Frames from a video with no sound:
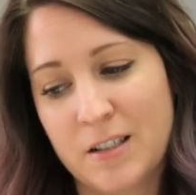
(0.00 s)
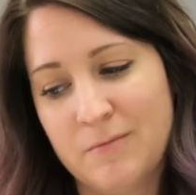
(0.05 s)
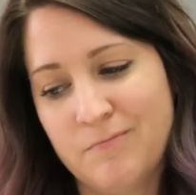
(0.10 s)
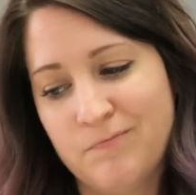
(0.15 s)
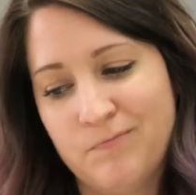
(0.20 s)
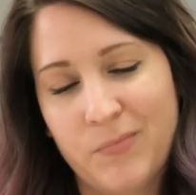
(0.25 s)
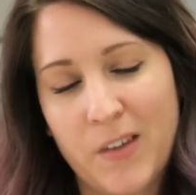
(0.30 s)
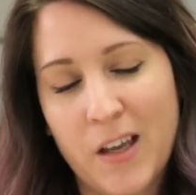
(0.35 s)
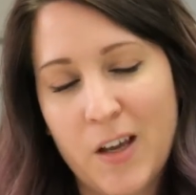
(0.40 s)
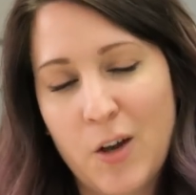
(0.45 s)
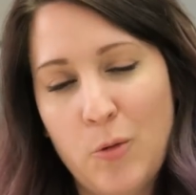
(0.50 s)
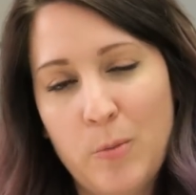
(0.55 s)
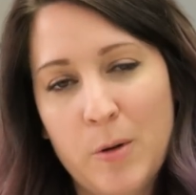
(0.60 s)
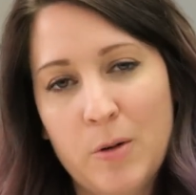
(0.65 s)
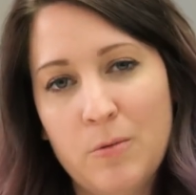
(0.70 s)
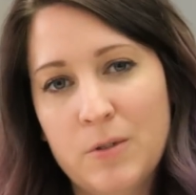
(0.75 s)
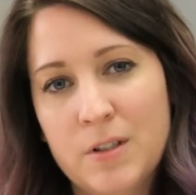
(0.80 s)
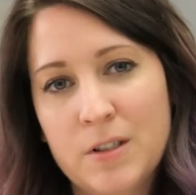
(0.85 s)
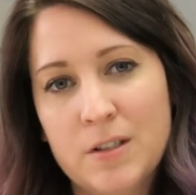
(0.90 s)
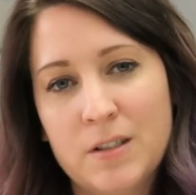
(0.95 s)
and I hope
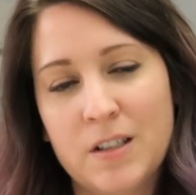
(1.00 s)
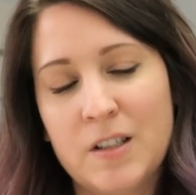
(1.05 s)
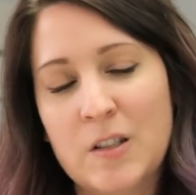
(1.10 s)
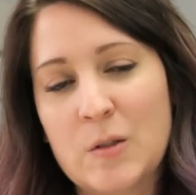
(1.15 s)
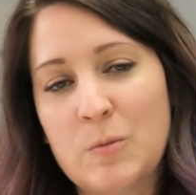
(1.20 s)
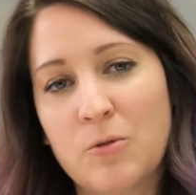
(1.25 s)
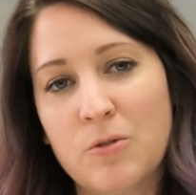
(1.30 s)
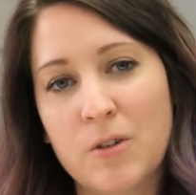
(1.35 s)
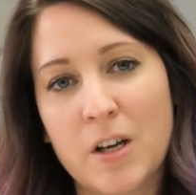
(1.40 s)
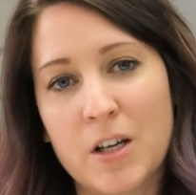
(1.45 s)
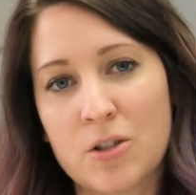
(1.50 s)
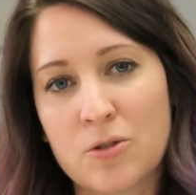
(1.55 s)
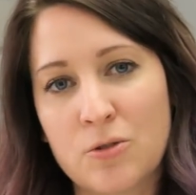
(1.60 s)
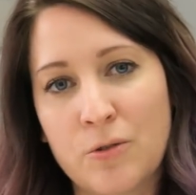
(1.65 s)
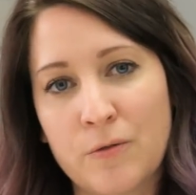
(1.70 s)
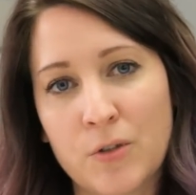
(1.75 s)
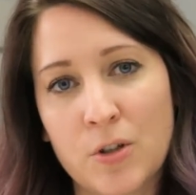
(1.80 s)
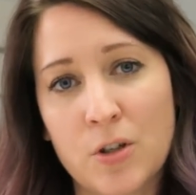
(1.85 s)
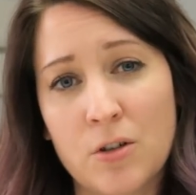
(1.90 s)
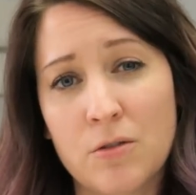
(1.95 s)
it was
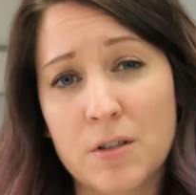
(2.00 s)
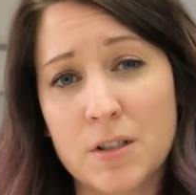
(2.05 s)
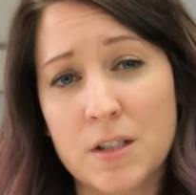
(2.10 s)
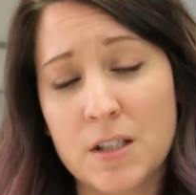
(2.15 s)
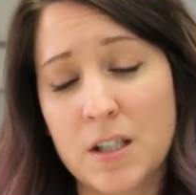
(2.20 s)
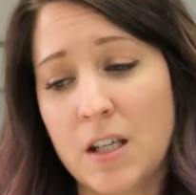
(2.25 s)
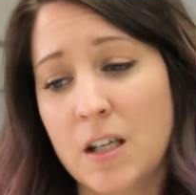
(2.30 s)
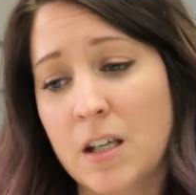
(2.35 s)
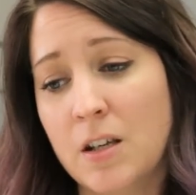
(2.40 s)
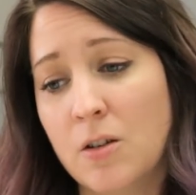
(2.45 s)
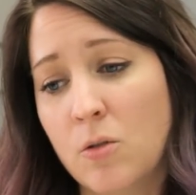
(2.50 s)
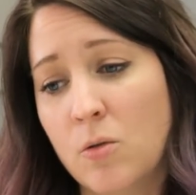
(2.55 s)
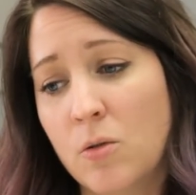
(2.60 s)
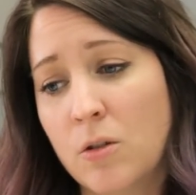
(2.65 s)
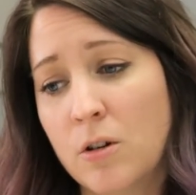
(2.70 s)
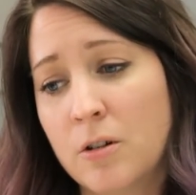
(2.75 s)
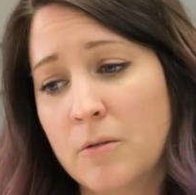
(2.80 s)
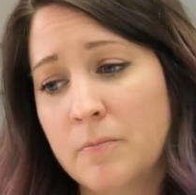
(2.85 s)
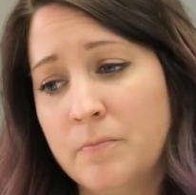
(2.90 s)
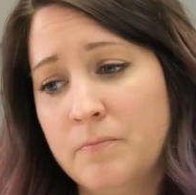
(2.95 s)
inspirational for you to see,
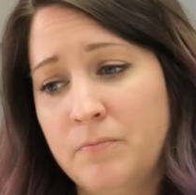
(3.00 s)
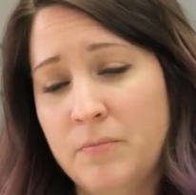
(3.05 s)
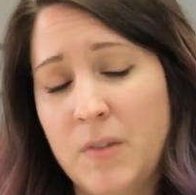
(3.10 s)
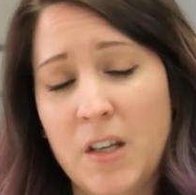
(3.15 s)
or,